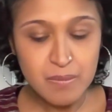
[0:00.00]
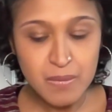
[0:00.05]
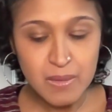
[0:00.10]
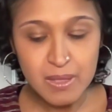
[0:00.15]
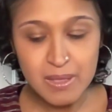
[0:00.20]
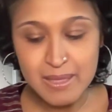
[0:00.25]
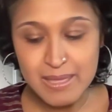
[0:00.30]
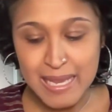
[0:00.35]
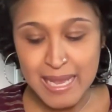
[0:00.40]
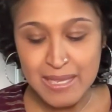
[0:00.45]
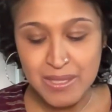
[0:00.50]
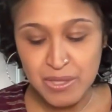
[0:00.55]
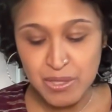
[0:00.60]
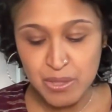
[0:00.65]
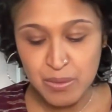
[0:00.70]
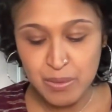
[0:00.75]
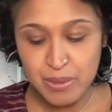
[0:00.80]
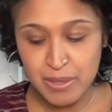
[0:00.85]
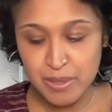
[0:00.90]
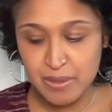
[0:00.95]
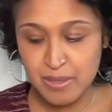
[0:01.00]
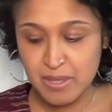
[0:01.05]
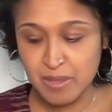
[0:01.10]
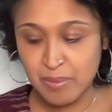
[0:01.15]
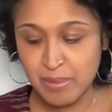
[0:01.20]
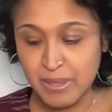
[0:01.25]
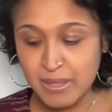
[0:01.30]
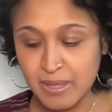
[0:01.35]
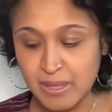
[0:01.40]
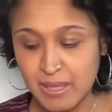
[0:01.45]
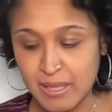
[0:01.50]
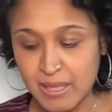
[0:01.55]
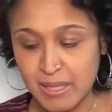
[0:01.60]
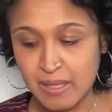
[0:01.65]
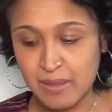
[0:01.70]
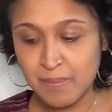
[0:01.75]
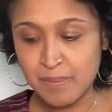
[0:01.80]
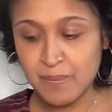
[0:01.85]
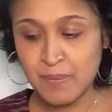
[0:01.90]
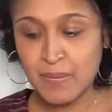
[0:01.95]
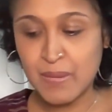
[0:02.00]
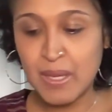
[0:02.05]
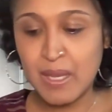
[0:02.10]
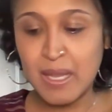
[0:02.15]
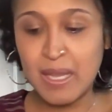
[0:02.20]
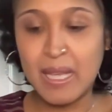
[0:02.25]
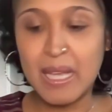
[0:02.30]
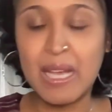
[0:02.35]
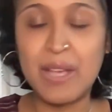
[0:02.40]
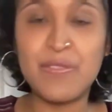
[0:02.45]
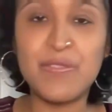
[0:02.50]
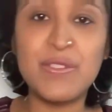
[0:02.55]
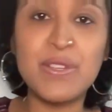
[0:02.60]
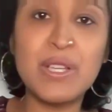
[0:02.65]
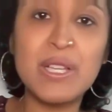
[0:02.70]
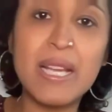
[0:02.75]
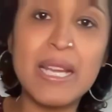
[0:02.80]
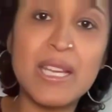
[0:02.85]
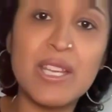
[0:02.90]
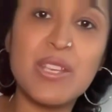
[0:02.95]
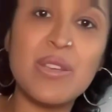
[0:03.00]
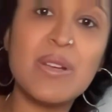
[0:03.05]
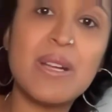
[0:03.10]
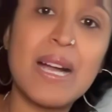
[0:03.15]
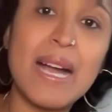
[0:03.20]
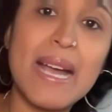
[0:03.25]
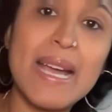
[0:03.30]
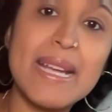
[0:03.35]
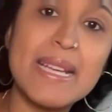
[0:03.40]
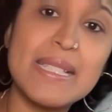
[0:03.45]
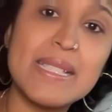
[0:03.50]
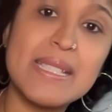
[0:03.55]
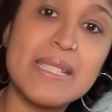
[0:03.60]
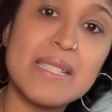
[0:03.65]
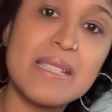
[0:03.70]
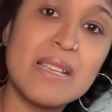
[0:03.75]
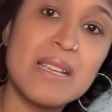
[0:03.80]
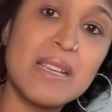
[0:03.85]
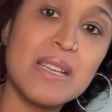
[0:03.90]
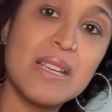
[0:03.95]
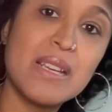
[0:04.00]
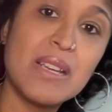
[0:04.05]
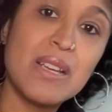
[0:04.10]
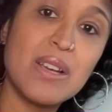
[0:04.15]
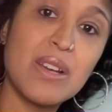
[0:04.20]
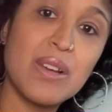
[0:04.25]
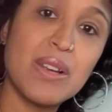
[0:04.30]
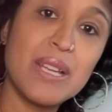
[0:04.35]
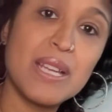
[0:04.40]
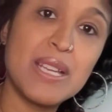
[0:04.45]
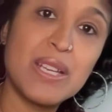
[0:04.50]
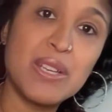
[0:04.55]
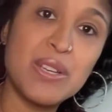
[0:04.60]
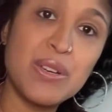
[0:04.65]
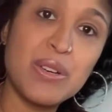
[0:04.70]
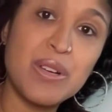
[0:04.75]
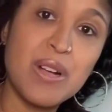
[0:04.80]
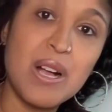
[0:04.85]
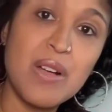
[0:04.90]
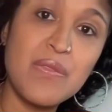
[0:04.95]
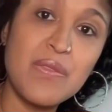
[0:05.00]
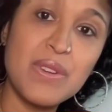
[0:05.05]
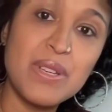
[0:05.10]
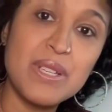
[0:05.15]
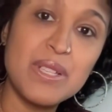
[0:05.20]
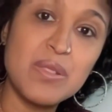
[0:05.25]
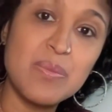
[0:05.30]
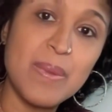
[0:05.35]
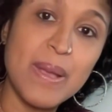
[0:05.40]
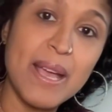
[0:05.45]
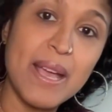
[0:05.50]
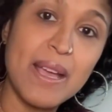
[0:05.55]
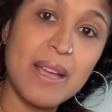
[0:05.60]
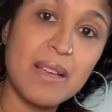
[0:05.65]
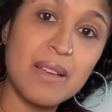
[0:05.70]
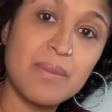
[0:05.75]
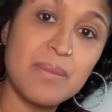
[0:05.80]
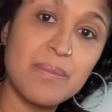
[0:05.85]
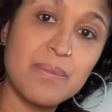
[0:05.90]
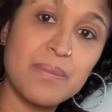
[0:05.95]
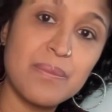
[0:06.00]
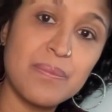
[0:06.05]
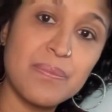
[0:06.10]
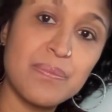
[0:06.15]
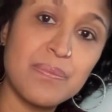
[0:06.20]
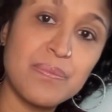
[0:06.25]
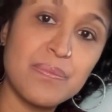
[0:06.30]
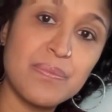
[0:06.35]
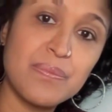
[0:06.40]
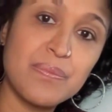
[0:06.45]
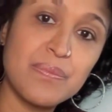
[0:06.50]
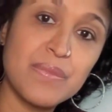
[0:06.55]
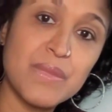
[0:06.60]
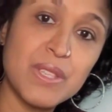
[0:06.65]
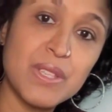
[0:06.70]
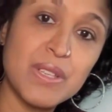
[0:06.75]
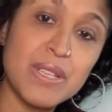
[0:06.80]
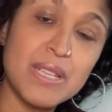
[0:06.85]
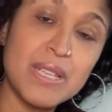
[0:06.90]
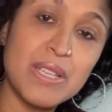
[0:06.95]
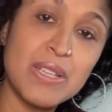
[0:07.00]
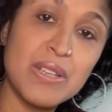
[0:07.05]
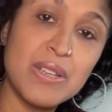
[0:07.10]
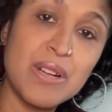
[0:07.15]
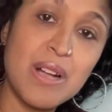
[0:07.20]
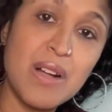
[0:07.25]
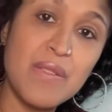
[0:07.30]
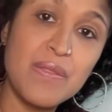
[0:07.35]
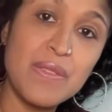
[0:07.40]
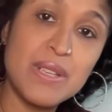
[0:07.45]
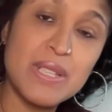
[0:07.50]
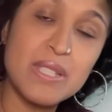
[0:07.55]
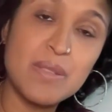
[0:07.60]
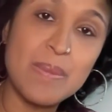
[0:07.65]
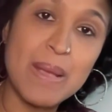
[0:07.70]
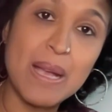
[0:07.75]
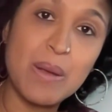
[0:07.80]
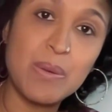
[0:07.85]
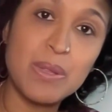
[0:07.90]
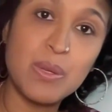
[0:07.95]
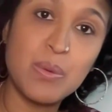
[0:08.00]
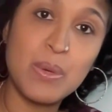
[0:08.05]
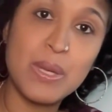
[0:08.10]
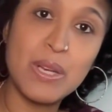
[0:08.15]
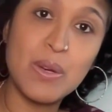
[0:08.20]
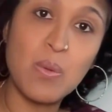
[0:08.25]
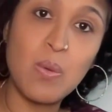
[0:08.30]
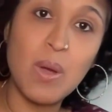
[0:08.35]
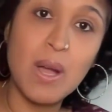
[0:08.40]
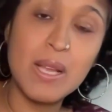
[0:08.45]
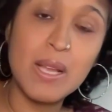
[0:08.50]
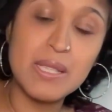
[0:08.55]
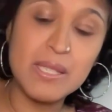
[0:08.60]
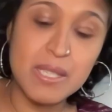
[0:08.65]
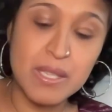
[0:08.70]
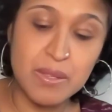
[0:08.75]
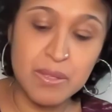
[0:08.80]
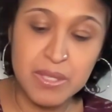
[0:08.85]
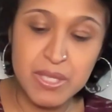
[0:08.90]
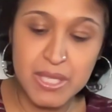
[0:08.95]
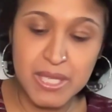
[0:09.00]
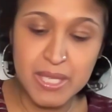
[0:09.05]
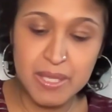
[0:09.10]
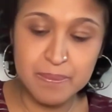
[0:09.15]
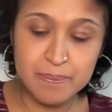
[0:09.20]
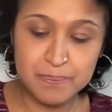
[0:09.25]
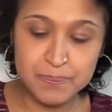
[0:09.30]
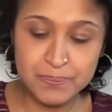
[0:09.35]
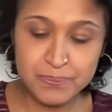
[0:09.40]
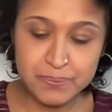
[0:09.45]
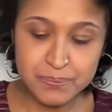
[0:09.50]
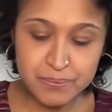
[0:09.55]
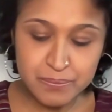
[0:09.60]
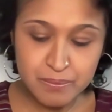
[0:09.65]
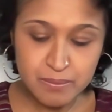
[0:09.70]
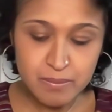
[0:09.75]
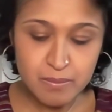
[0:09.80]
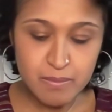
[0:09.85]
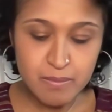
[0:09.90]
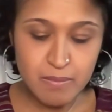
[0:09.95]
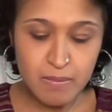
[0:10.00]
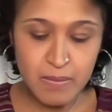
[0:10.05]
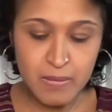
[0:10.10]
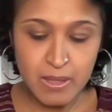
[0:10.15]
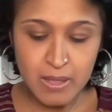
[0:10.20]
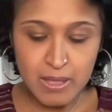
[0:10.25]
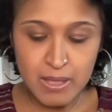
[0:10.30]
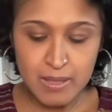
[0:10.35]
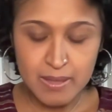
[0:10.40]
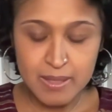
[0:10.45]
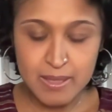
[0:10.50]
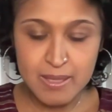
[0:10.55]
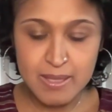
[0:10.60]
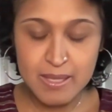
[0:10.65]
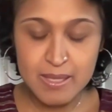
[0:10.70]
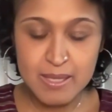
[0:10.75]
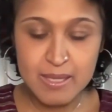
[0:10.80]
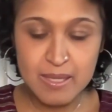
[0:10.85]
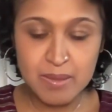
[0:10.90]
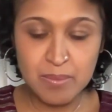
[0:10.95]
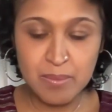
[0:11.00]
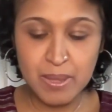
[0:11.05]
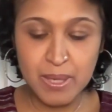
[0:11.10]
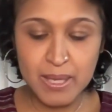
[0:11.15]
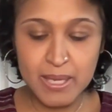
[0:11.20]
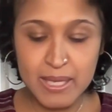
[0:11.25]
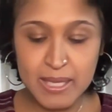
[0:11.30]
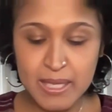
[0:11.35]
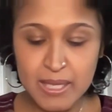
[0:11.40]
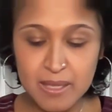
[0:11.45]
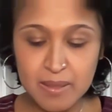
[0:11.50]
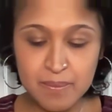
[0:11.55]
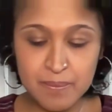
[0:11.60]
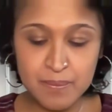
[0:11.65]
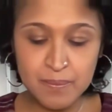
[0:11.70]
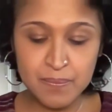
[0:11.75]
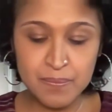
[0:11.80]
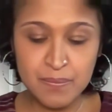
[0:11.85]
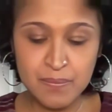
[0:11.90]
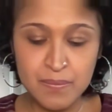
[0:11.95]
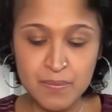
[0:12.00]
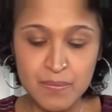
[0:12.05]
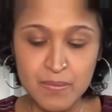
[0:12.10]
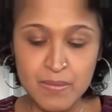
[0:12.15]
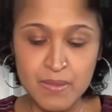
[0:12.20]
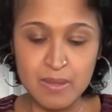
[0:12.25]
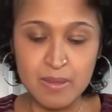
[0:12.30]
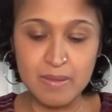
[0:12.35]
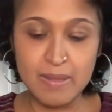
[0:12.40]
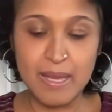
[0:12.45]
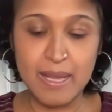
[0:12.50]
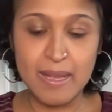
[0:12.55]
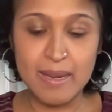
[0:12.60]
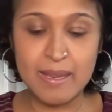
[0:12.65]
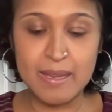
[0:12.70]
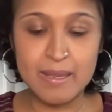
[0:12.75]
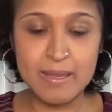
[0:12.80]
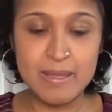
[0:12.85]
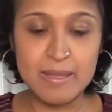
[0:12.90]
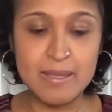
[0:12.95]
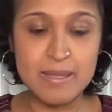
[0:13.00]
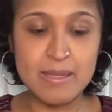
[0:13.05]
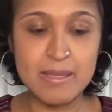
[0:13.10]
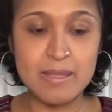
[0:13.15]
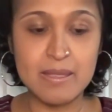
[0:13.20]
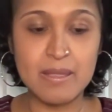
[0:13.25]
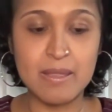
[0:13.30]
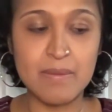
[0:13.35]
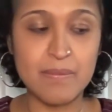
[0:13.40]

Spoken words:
This has to do with your stability. I feel like you guys are getting your confidence back. You're getting your confidence back with the Queen of Wands energy. This is somebody that is